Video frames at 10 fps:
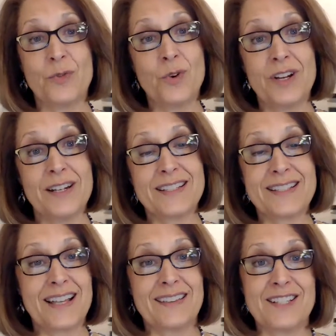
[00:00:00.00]
for it,
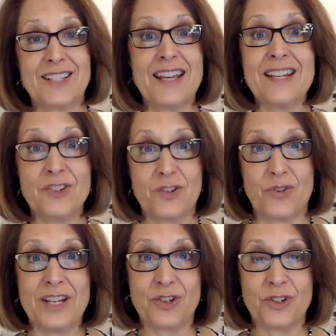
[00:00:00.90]
it's like this hidden
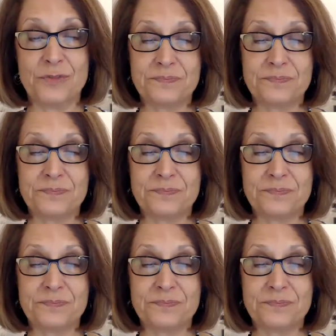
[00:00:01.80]
treasure.